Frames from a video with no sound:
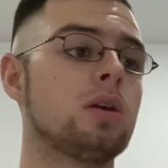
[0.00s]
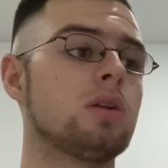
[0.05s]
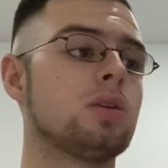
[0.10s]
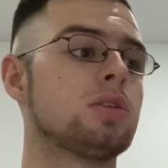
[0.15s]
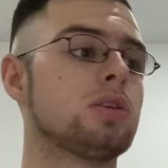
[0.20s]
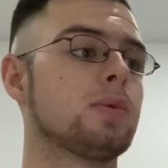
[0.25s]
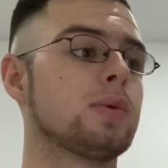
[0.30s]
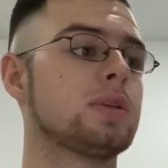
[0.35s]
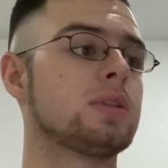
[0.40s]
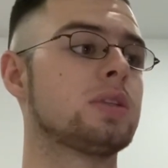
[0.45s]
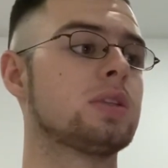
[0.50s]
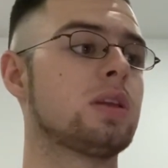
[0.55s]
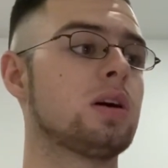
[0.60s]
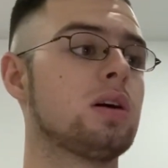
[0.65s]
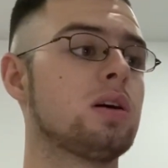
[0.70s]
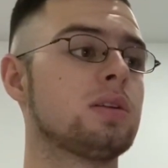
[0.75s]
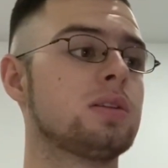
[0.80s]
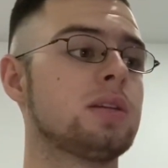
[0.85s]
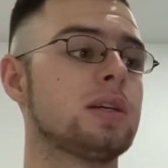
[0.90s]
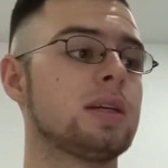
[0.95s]
So we
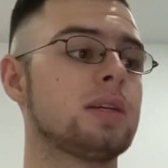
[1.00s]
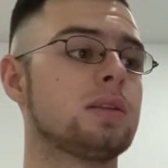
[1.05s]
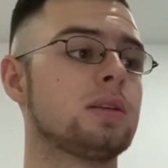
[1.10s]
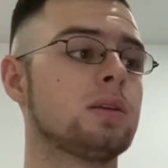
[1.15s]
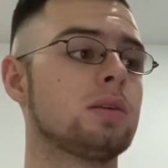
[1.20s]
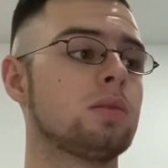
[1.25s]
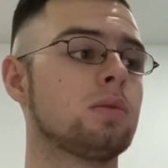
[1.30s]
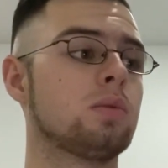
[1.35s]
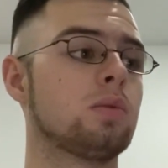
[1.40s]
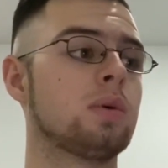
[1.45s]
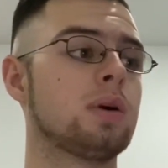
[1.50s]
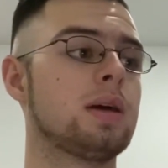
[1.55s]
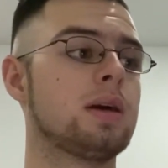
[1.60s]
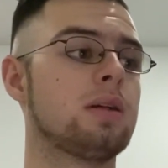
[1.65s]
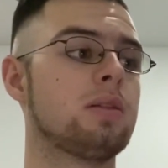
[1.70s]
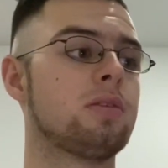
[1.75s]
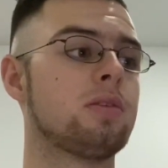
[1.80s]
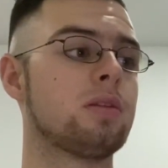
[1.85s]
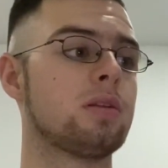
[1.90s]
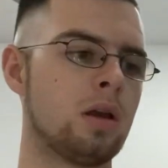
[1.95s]
started
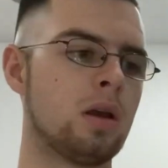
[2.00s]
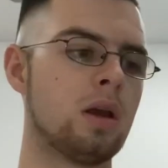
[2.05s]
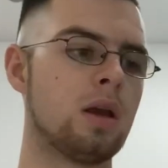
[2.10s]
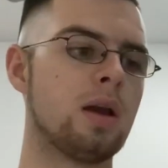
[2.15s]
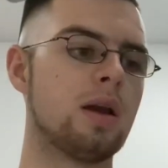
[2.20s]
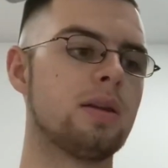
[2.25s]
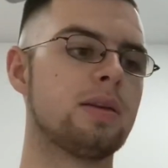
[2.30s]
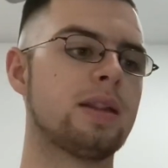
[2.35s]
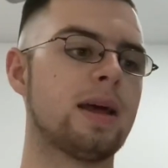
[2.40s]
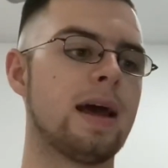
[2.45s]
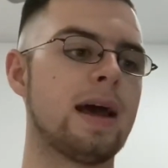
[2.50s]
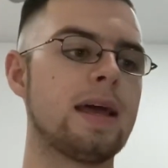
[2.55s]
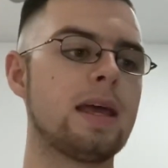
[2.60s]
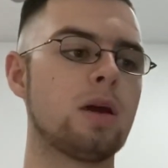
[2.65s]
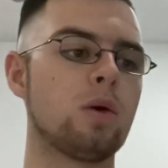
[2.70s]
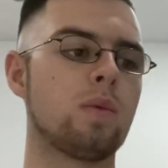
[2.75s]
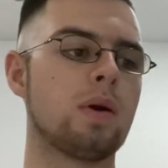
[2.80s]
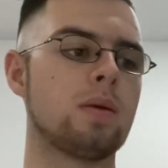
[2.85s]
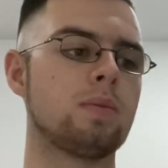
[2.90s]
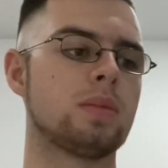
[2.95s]
with De Gea,
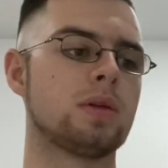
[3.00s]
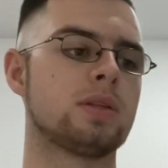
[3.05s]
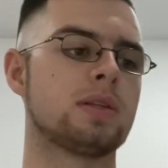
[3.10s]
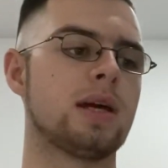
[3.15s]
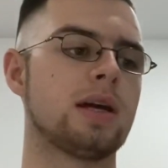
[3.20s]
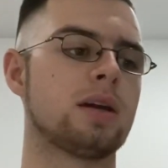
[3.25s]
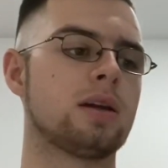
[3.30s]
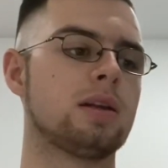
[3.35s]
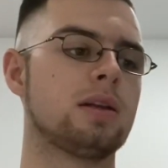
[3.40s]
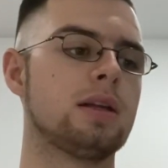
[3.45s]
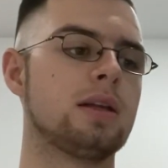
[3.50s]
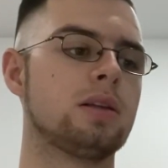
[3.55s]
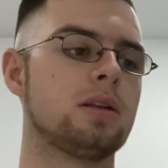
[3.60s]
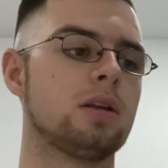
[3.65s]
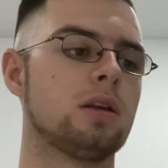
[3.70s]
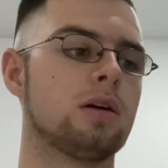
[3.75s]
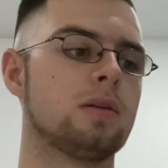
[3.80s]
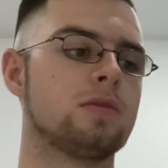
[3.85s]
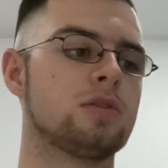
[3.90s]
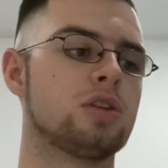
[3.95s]
Wan-Bissaka,
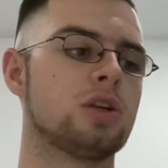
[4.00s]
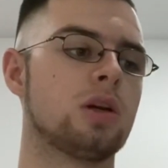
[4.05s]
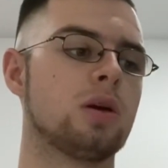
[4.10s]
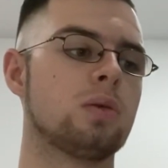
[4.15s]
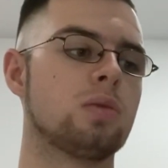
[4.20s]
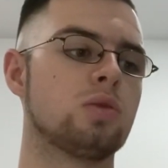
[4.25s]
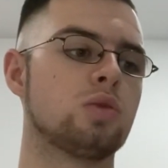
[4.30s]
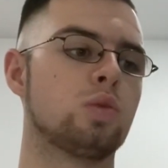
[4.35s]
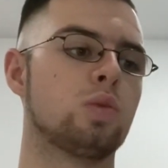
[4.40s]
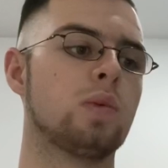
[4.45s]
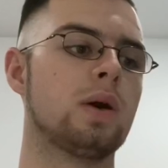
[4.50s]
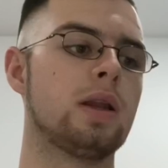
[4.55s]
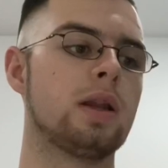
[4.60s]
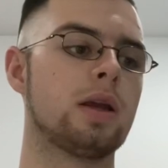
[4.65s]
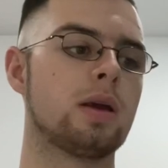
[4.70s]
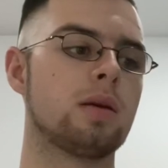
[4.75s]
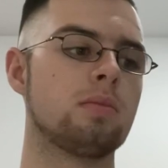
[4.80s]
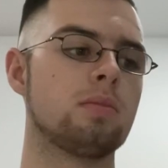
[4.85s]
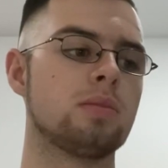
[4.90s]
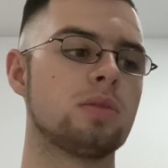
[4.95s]
Lindelof, Jones,
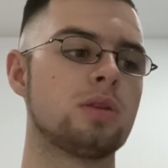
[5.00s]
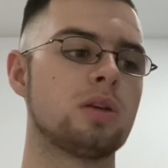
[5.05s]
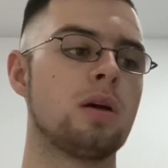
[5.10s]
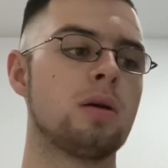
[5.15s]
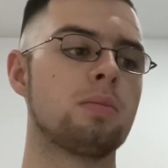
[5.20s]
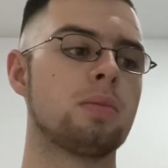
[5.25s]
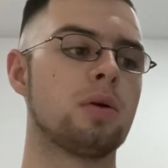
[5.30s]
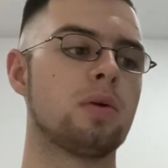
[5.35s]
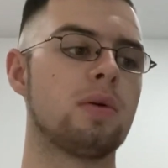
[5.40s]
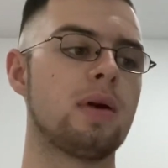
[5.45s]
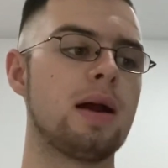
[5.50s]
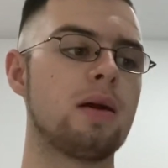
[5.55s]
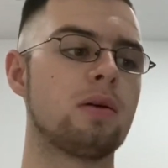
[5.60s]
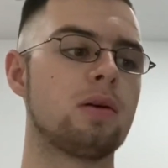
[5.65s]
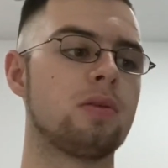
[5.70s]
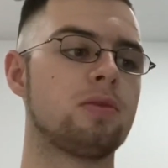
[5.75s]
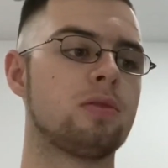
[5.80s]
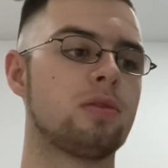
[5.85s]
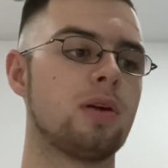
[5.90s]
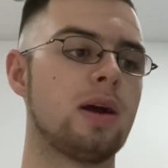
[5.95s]
Williams, Pereira,
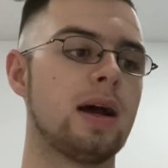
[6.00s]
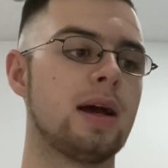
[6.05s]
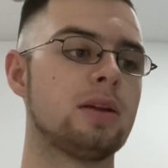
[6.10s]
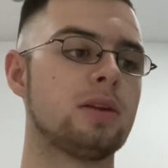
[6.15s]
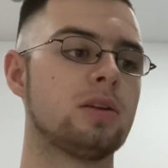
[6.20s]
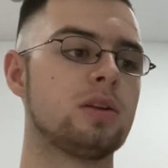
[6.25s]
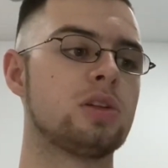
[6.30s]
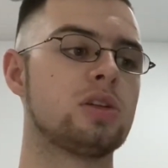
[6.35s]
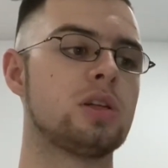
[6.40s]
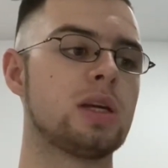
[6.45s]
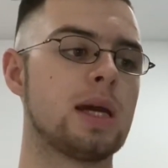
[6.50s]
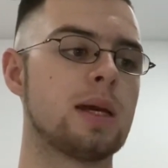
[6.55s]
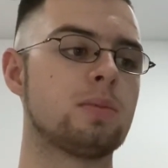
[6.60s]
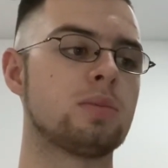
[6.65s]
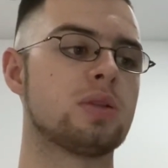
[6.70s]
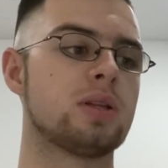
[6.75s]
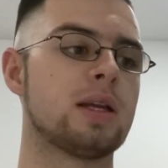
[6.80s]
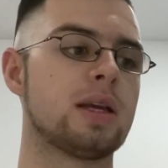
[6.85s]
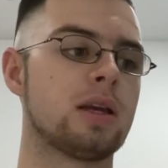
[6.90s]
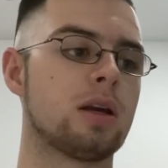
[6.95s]
Fred, James,
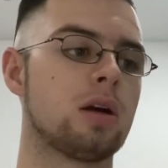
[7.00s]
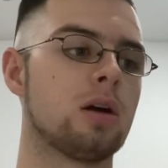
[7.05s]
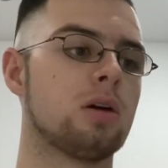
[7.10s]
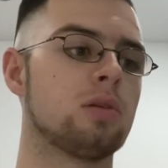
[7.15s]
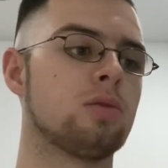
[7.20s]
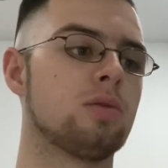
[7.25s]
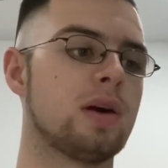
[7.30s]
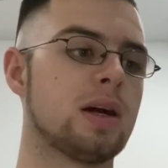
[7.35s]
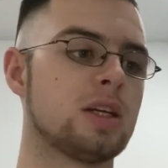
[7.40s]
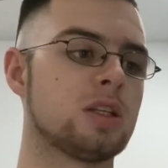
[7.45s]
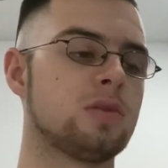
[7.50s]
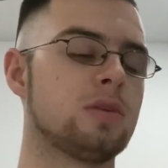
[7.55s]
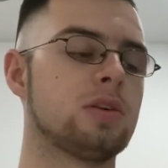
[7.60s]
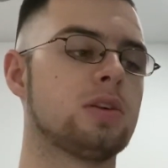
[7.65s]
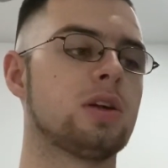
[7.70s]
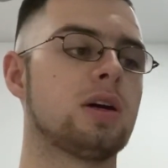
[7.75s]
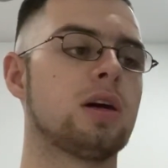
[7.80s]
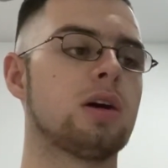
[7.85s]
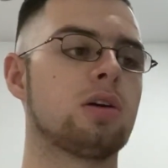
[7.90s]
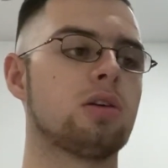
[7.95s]
Lingard,
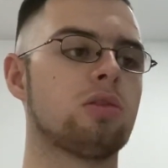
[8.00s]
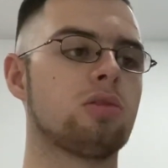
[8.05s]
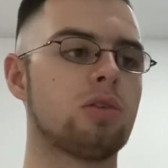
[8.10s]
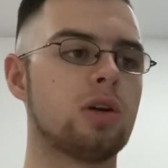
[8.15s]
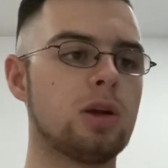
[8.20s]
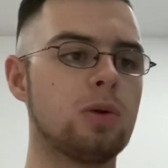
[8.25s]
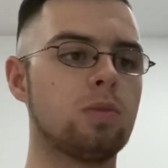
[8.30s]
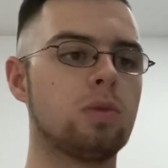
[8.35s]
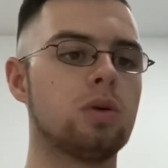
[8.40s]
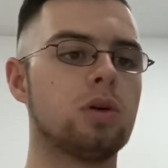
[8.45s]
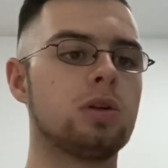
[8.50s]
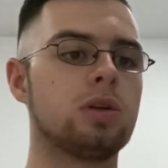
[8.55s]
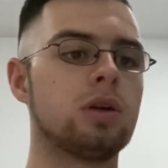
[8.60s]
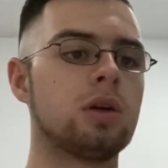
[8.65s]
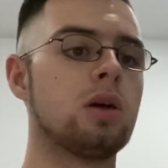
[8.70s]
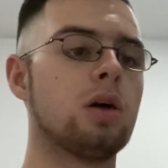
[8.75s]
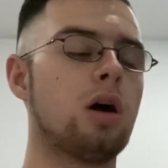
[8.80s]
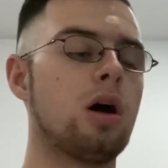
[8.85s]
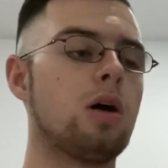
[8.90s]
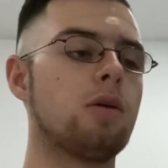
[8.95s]
Rashford and Greenwood.
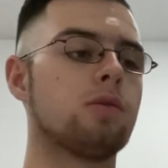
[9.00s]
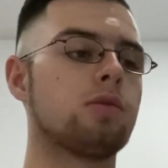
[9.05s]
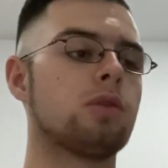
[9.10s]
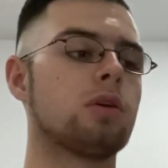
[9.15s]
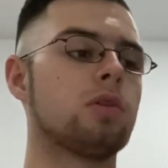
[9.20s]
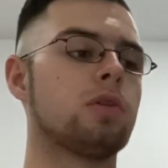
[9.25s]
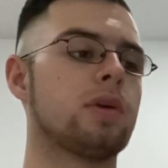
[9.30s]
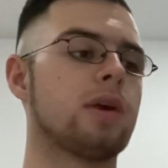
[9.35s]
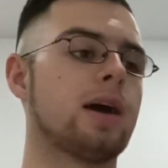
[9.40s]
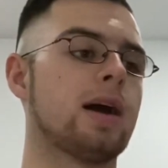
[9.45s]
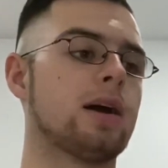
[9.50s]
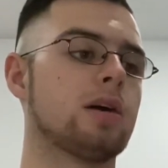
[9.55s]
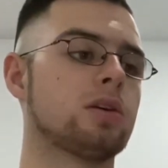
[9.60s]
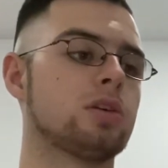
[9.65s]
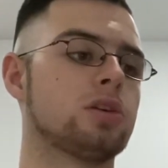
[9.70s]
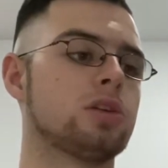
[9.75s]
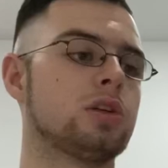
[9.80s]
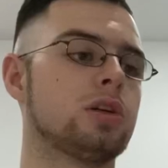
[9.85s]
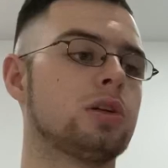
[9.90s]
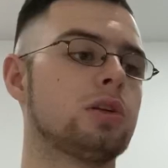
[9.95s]
Overall
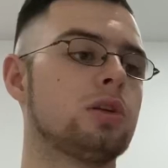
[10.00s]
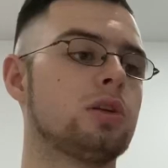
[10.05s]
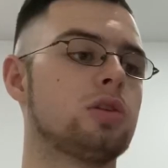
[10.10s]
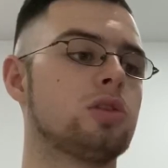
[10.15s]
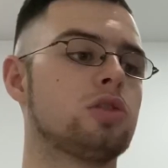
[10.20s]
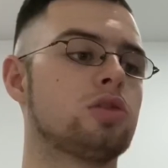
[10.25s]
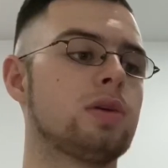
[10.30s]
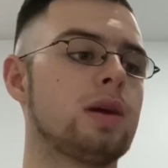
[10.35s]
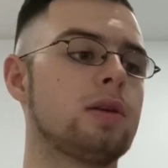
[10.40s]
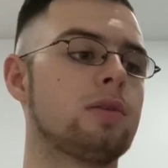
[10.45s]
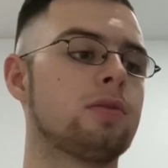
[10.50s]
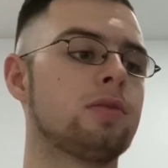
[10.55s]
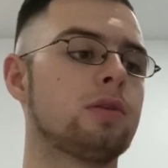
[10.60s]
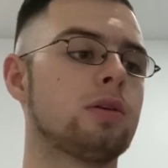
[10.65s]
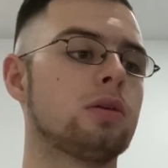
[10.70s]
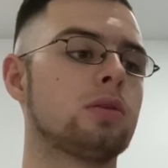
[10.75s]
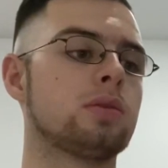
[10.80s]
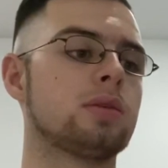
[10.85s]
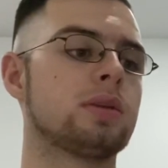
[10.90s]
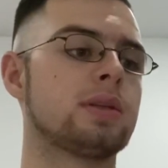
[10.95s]
reaction:
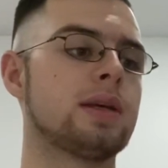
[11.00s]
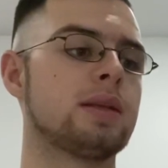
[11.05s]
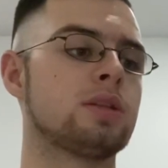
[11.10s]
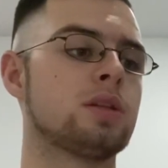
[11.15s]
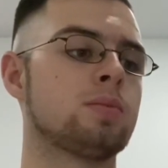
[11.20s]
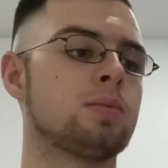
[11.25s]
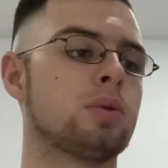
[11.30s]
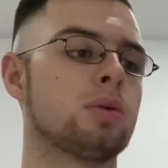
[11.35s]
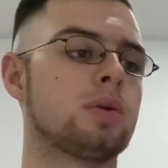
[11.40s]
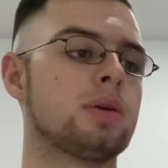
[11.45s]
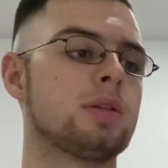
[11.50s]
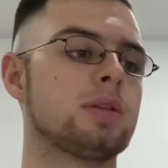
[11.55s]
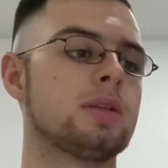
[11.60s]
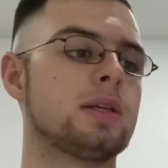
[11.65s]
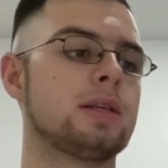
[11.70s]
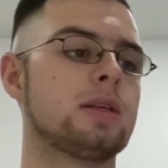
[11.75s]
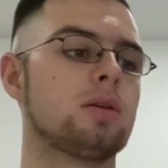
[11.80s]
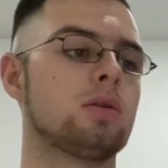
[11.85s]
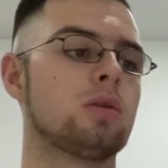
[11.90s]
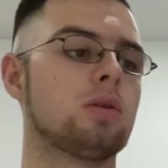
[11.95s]
dreadful,
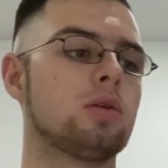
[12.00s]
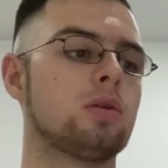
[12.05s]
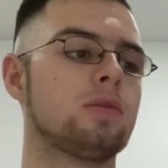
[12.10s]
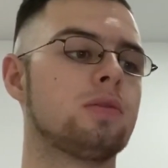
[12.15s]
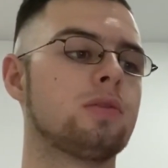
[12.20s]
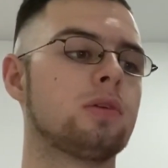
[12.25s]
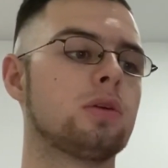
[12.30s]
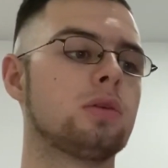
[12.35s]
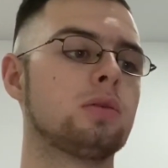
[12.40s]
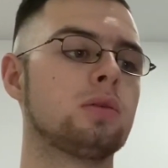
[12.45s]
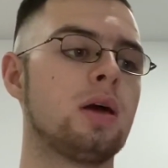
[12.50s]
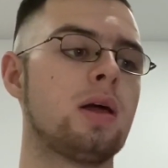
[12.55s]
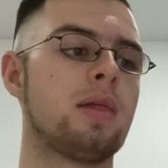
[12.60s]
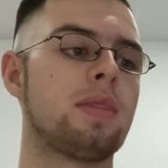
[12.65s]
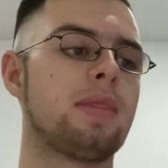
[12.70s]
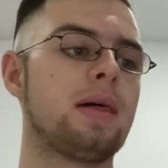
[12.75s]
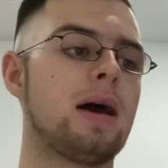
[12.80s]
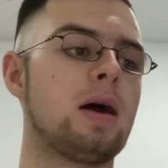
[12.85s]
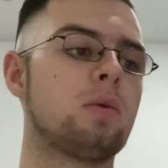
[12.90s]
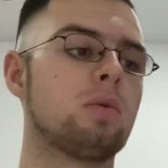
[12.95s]
disappointing, awful.
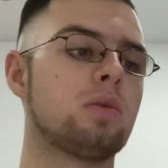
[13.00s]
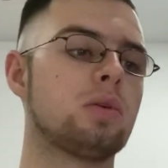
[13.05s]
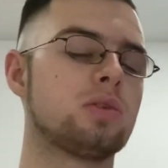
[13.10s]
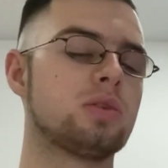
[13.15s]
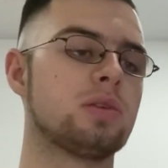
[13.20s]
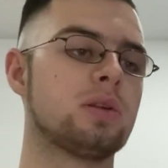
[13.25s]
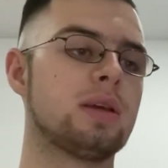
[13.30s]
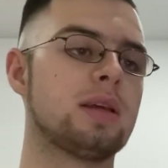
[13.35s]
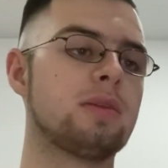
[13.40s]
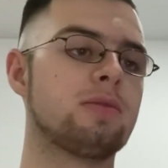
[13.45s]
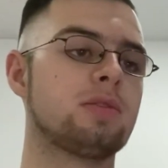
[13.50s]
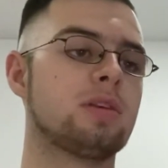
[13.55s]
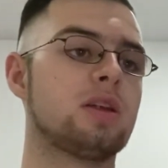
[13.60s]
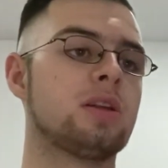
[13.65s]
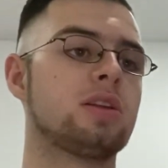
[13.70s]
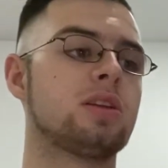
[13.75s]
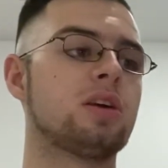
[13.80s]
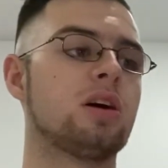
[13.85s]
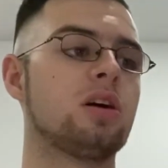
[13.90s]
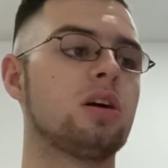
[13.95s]
That wasn't even a
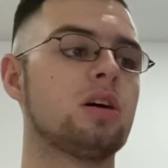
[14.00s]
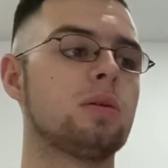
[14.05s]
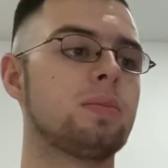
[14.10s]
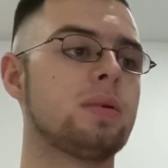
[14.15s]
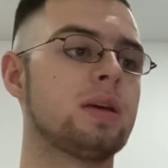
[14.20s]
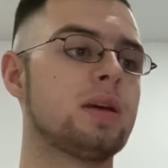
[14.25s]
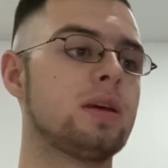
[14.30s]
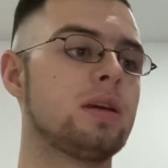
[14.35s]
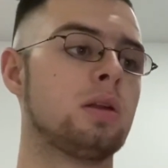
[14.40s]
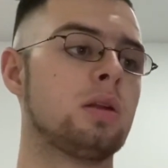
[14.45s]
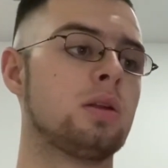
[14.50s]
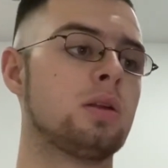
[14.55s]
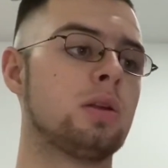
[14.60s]
derby.